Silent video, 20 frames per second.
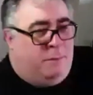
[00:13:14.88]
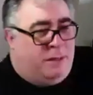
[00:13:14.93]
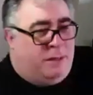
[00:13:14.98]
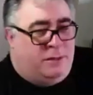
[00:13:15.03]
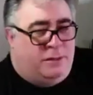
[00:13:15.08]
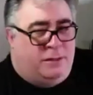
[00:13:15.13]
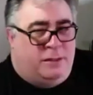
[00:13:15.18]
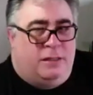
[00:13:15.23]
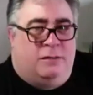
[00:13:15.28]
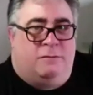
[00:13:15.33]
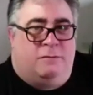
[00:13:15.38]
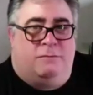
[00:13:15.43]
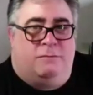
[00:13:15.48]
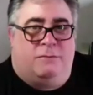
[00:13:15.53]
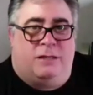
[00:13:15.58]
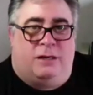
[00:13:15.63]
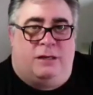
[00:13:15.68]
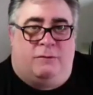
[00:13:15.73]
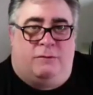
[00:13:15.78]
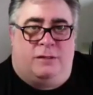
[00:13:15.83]
Majesty's
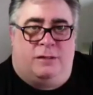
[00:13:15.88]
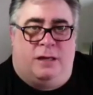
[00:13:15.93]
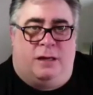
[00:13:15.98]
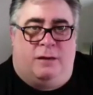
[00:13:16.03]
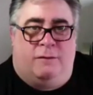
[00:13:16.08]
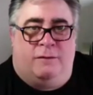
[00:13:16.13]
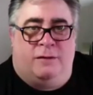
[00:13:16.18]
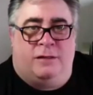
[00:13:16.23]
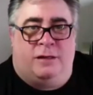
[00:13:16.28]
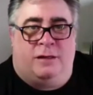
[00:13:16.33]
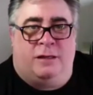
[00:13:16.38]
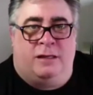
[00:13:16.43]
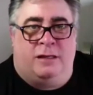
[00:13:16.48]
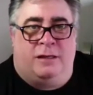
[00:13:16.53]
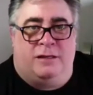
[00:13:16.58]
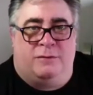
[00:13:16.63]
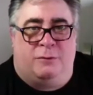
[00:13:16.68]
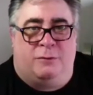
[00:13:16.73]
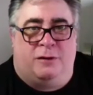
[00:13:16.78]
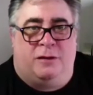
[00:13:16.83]
Secret Service. I think
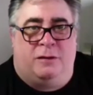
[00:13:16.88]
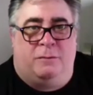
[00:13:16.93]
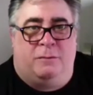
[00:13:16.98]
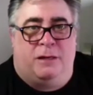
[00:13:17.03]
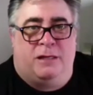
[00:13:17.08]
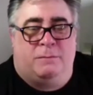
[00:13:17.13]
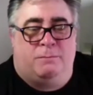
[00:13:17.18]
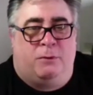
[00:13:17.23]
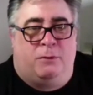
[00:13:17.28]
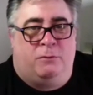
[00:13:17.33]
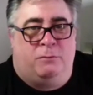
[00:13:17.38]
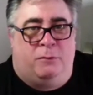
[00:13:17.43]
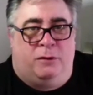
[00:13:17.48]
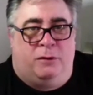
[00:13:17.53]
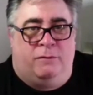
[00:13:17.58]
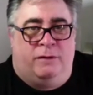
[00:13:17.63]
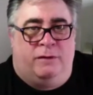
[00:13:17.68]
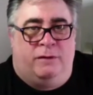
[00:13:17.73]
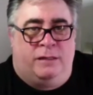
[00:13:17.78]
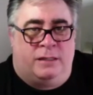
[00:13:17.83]
it's one of the best Bond
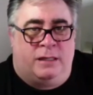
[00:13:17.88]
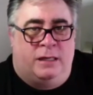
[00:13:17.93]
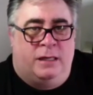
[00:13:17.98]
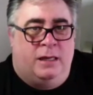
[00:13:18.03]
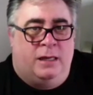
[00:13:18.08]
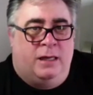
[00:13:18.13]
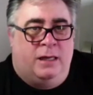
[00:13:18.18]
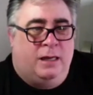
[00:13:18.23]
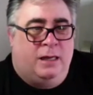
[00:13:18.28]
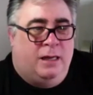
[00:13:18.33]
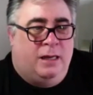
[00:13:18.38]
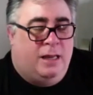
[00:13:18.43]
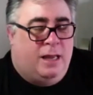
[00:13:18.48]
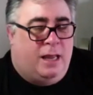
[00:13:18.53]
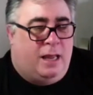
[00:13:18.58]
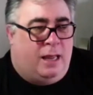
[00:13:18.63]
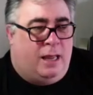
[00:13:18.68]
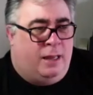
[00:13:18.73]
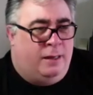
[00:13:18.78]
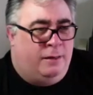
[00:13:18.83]
movies,
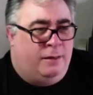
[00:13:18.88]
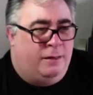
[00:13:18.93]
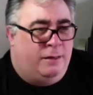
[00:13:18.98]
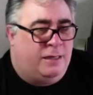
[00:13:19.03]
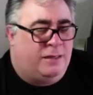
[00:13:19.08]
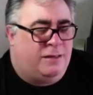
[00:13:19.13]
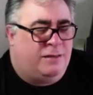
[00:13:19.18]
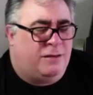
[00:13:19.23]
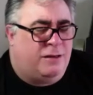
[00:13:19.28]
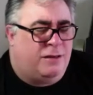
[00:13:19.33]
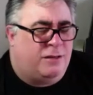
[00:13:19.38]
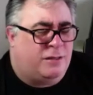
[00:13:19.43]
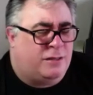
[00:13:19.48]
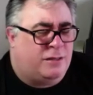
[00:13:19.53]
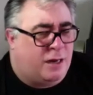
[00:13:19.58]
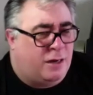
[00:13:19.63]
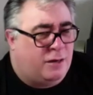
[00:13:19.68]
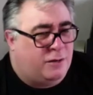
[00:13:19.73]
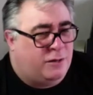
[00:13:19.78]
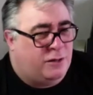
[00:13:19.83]
and it's just
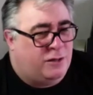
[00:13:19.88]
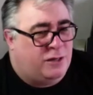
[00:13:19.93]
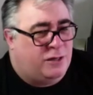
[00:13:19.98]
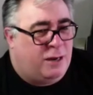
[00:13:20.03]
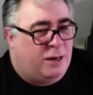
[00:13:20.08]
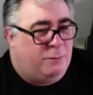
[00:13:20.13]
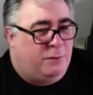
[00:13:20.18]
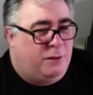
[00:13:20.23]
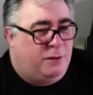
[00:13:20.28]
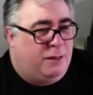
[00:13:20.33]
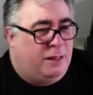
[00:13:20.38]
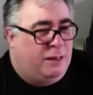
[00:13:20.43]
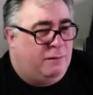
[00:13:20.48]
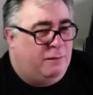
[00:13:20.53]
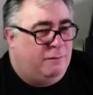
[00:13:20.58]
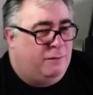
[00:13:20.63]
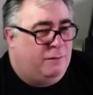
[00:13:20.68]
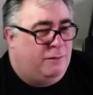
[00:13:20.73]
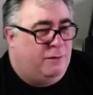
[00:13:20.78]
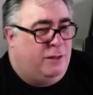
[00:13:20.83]
such a shame
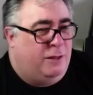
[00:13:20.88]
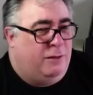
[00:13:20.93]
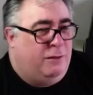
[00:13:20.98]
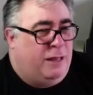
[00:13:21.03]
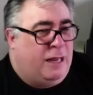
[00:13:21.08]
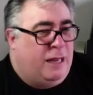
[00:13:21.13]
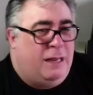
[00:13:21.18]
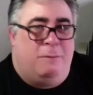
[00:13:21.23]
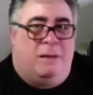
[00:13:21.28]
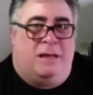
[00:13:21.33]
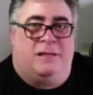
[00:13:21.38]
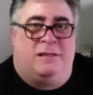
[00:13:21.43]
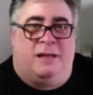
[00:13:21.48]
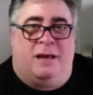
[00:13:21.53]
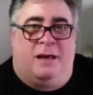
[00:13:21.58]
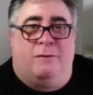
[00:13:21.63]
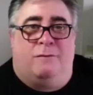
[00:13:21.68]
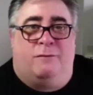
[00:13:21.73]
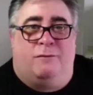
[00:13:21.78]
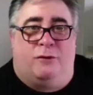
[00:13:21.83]
that he messed
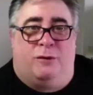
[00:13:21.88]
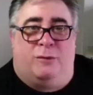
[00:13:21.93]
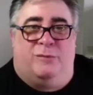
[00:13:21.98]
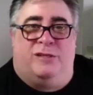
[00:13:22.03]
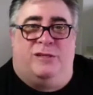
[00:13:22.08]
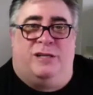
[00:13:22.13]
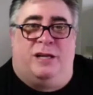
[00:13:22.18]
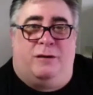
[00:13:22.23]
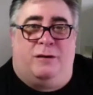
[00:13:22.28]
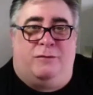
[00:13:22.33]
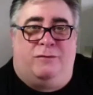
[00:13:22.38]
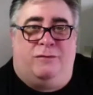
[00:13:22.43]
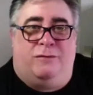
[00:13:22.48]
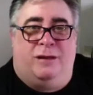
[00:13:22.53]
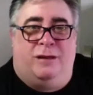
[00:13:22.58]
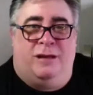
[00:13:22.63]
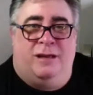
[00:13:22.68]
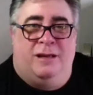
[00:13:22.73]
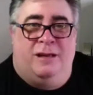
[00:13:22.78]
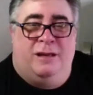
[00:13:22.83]
it up for himself
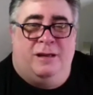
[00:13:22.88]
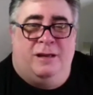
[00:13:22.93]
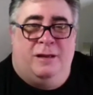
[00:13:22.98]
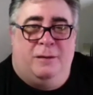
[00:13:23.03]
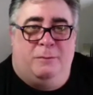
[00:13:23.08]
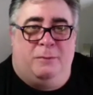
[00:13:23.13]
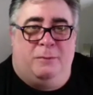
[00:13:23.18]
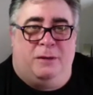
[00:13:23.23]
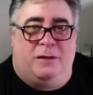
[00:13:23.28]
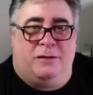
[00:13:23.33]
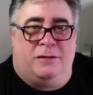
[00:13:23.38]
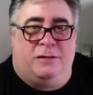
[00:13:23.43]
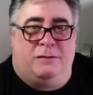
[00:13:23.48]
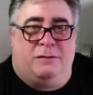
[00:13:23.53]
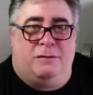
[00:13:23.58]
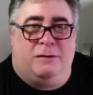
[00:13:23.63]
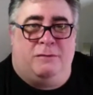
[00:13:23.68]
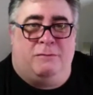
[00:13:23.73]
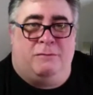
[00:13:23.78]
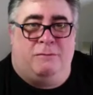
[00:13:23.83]
because
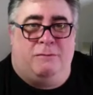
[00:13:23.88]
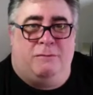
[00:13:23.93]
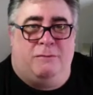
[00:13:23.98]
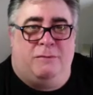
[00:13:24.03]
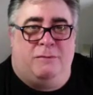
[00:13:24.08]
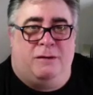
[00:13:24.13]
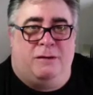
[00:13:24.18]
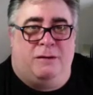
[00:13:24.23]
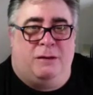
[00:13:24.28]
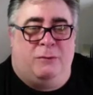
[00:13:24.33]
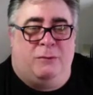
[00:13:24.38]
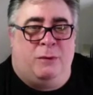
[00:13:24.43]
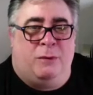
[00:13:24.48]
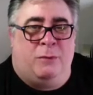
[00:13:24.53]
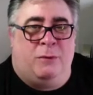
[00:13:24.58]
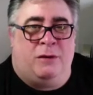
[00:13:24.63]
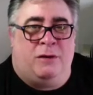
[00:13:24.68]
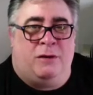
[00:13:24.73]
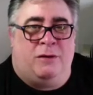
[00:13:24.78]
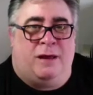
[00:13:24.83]
we
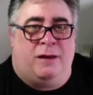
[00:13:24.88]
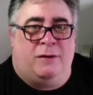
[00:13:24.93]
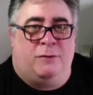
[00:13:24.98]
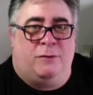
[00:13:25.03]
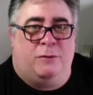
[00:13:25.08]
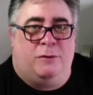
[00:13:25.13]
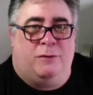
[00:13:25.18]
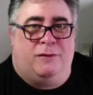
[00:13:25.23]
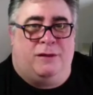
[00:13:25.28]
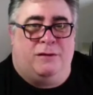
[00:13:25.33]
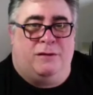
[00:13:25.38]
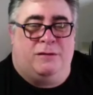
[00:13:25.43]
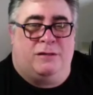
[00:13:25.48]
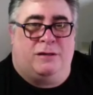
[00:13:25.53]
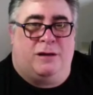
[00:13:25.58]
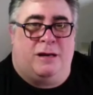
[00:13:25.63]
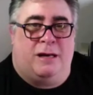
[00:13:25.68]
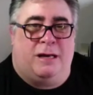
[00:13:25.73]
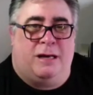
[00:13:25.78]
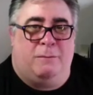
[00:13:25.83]
wouldn't have had all of those
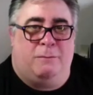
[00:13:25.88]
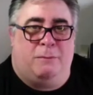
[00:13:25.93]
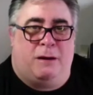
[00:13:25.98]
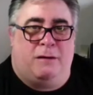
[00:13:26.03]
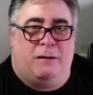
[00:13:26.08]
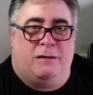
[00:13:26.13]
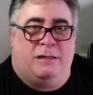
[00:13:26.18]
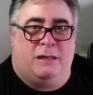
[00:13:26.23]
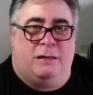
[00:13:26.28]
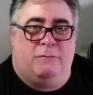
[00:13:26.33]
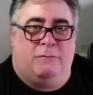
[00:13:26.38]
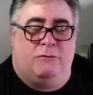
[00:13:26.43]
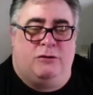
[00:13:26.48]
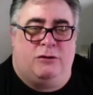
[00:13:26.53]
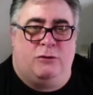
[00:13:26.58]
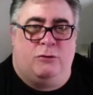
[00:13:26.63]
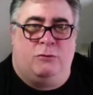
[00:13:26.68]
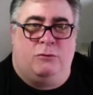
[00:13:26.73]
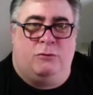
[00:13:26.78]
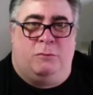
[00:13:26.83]
slightly embarrassing
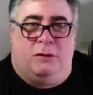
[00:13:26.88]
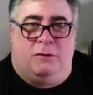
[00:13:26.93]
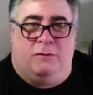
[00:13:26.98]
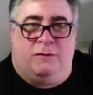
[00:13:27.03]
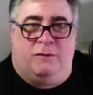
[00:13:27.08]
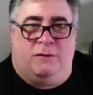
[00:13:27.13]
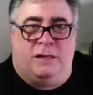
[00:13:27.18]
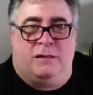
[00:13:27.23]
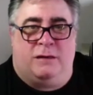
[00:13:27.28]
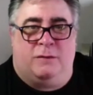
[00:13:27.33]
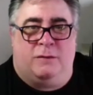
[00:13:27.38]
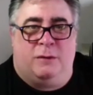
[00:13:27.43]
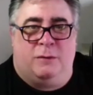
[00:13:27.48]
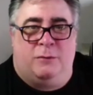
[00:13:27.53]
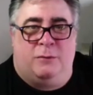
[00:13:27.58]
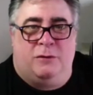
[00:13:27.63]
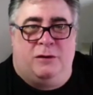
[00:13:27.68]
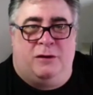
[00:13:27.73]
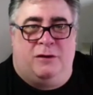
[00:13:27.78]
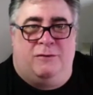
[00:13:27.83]
Sean movies, and we
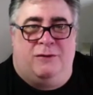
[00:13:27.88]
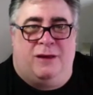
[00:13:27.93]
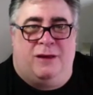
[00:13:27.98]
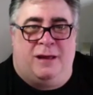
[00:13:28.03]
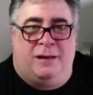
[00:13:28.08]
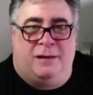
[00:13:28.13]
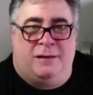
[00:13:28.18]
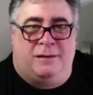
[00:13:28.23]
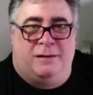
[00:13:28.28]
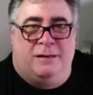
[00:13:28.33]
wouldn't have had